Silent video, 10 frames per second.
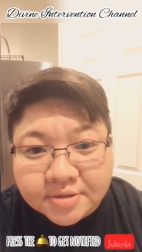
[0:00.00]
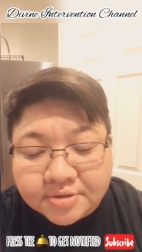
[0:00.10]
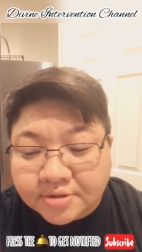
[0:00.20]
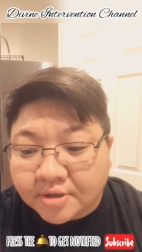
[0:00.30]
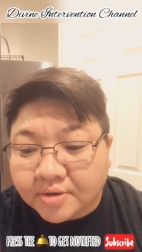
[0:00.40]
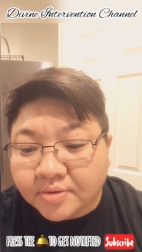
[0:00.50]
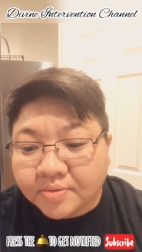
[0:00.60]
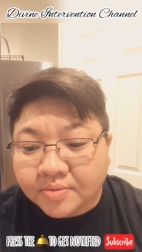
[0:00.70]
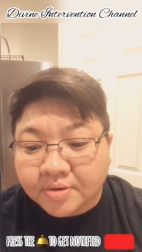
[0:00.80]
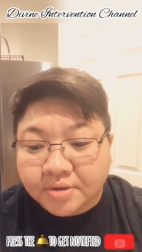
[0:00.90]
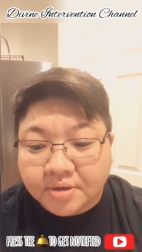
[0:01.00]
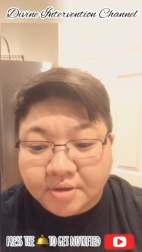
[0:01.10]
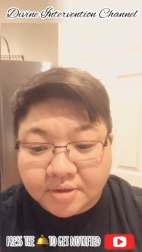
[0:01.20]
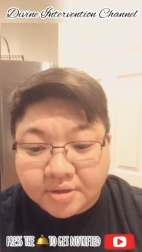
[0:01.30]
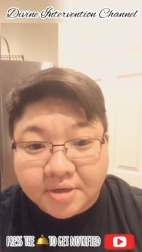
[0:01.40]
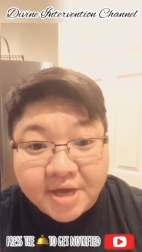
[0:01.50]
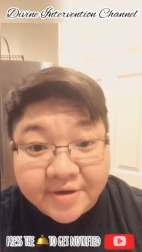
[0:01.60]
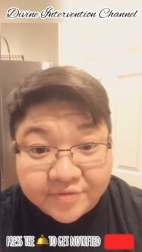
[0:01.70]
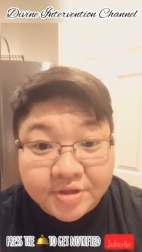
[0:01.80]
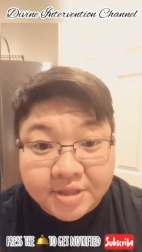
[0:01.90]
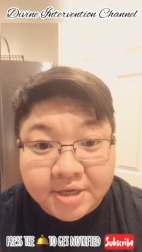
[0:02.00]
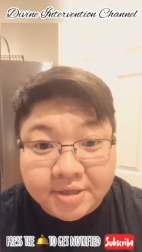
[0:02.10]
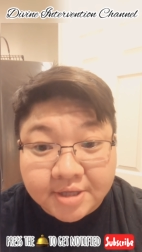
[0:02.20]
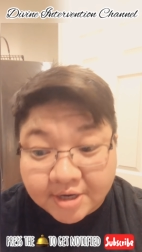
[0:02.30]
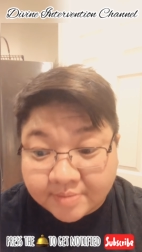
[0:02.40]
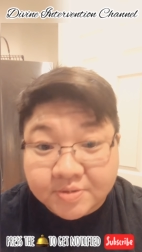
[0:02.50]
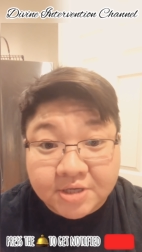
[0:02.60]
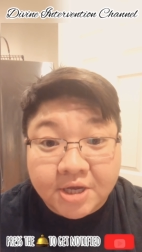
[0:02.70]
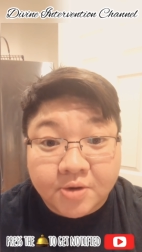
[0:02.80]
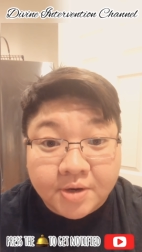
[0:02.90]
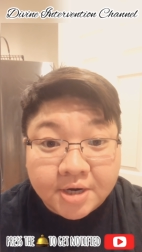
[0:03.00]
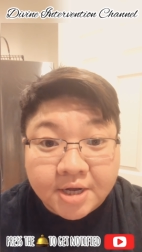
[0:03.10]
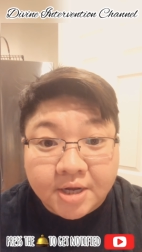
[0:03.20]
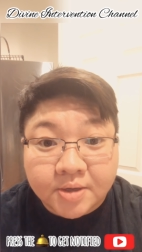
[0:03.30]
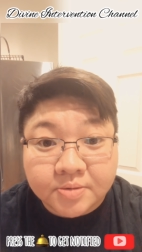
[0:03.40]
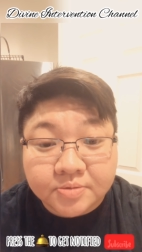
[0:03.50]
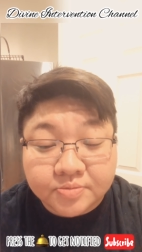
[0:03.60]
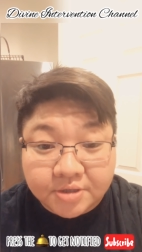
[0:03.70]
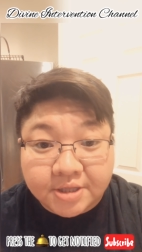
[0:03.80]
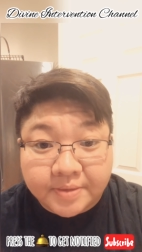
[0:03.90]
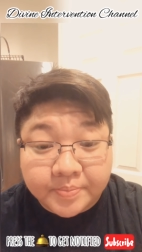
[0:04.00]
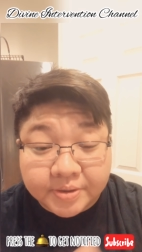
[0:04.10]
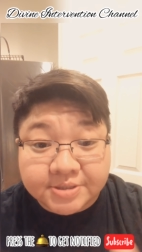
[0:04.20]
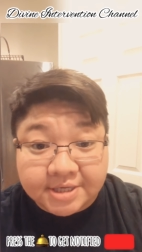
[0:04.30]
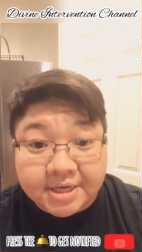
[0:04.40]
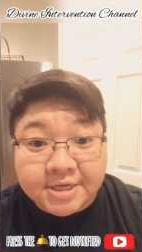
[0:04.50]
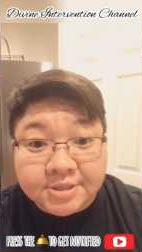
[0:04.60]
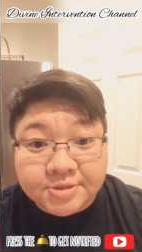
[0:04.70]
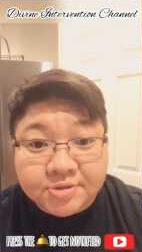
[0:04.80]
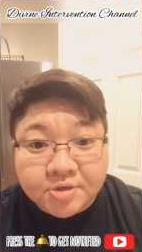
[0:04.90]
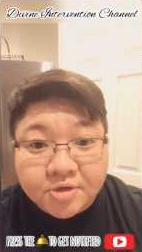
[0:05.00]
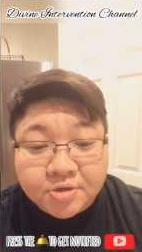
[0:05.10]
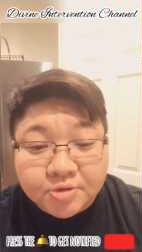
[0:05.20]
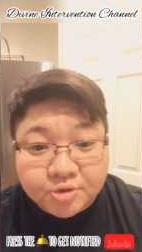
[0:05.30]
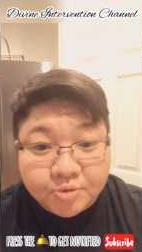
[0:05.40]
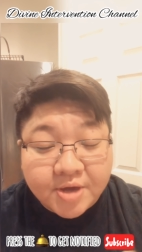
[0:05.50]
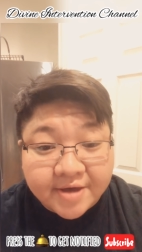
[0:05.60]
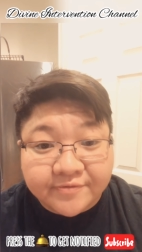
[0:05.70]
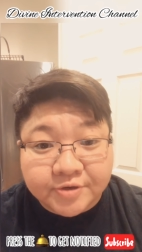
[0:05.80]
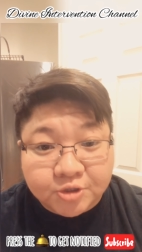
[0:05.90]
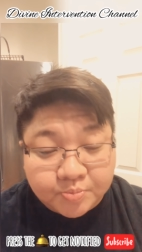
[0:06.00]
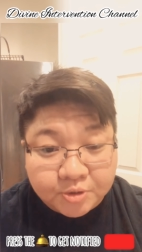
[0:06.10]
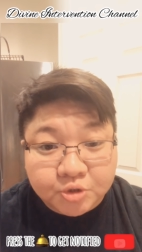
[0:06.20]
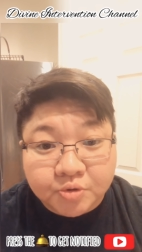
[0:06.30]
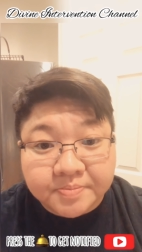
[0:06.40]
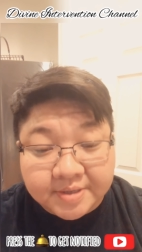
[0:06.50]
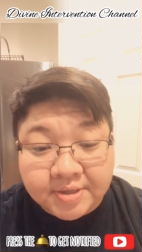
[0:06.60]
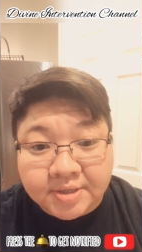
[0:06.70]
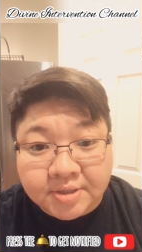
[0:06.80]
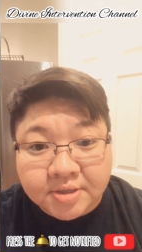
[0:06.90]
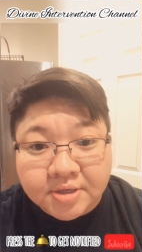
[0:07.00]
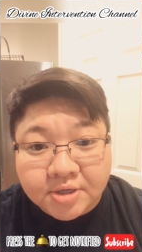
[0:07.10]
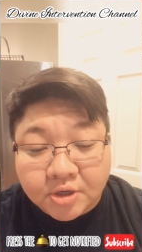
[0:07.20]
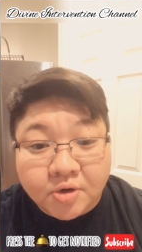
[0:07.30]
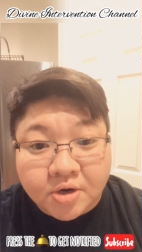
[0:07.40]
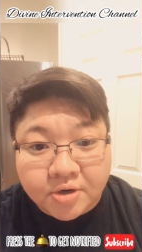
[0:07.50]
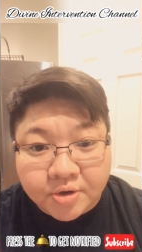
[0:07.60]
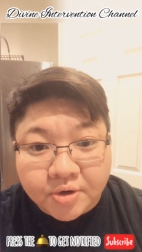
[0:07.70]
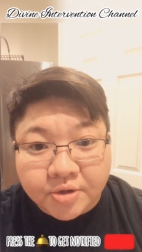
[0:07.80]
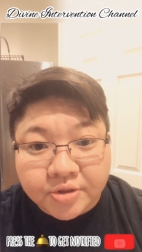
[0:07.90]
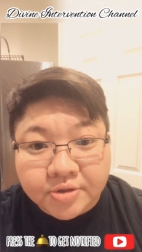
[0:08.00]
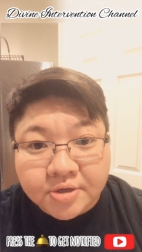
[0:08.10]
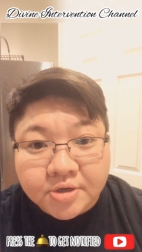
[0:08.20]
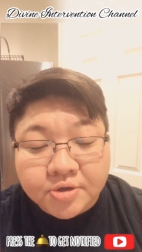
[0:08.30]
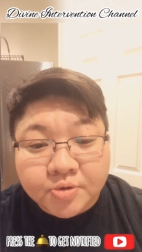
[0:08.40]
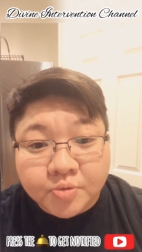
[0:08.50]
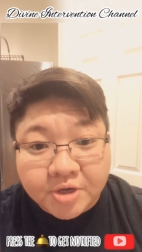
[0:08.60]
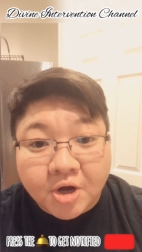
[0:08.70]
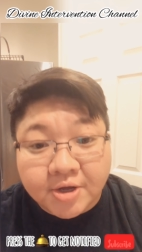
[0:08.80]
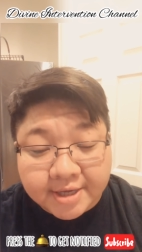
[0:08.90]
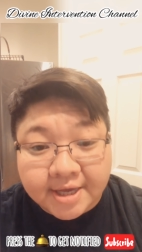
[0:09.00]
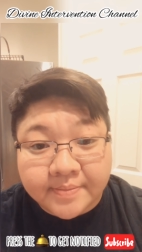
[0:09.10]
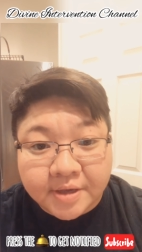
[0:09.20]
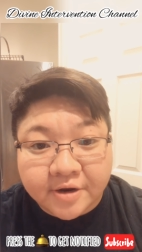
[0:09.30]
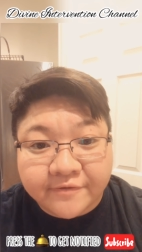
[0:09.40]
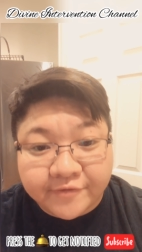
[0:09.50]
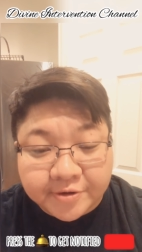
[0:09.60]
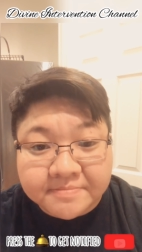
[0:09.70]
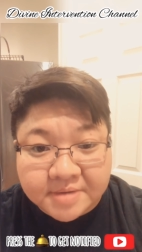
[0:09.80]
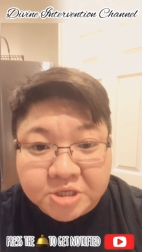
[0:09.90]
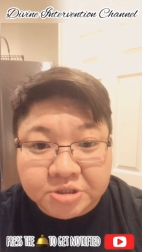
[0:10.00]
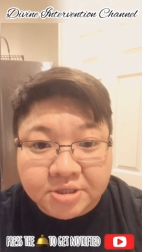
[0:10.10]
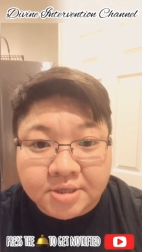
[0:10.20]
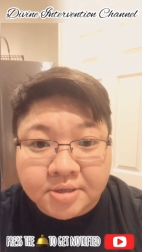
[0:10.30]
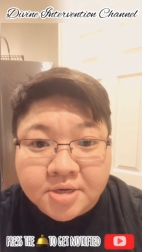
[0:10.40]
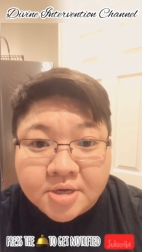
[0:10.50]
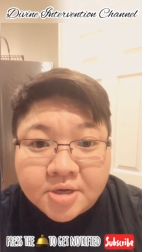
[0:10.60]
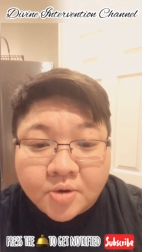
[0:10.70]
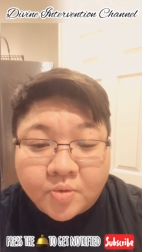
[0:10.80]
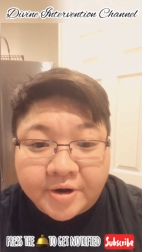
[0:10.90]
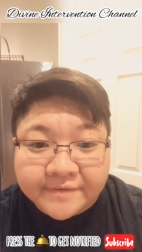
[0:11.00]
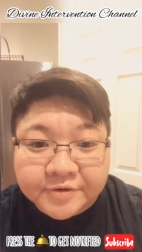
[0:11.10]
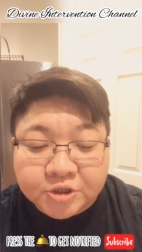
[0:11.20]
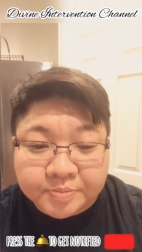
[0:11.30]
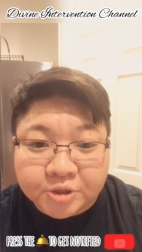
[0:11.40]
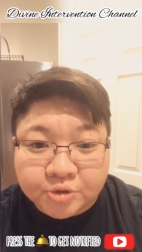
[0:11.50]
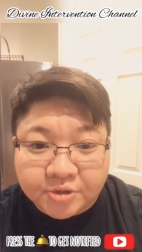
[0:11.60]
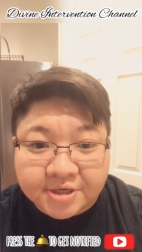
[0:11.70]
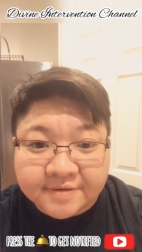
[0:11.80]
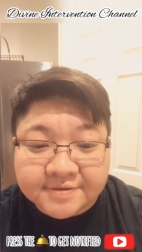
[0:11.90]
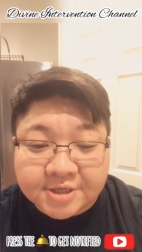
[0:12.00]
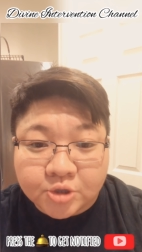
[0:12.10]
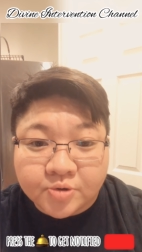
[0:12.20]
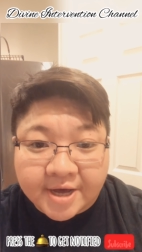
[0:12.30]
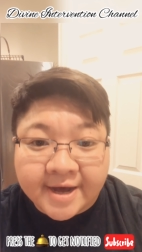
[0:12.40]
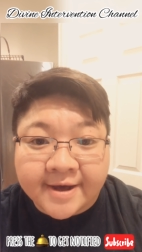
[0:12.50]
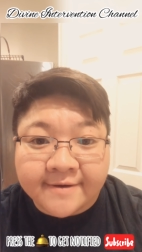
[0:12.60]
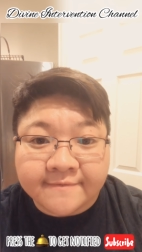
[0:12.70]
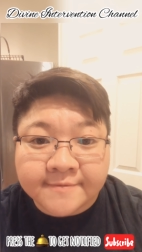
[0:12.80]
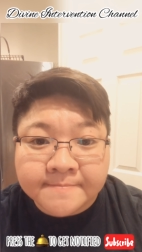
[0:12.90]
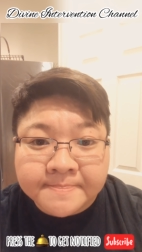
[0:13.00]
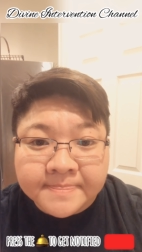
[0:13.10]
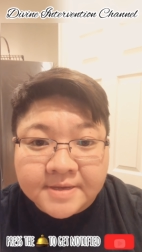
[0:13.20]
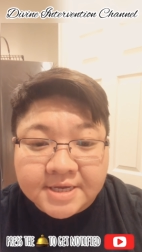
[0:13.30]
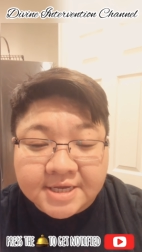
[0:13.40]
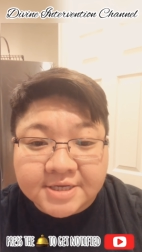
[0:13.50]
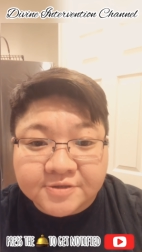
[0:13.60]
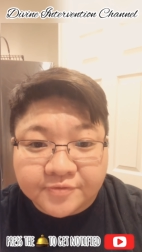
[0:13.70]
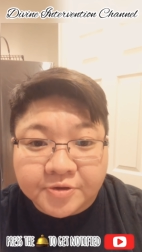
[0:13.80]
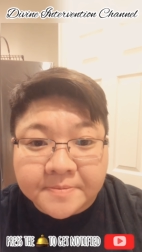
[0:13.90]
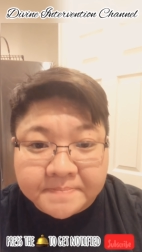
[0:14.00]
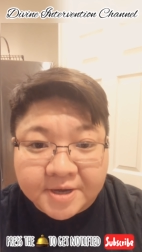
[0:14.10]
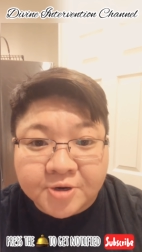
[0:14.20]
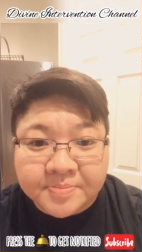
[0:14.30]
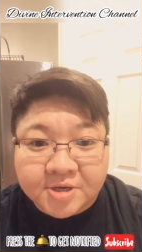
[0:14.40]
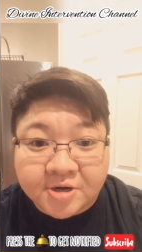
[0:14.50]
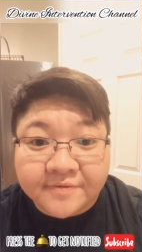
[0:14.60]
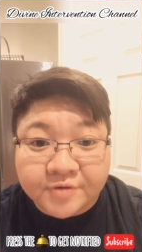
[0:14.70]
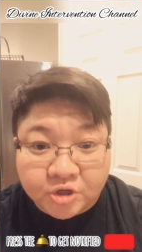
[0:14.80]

So everything that I'm saying right now really pertains to every spiritual being here on earth. We all came here for a mission. Whatever spiritual gifts that you have, it is for the betterment of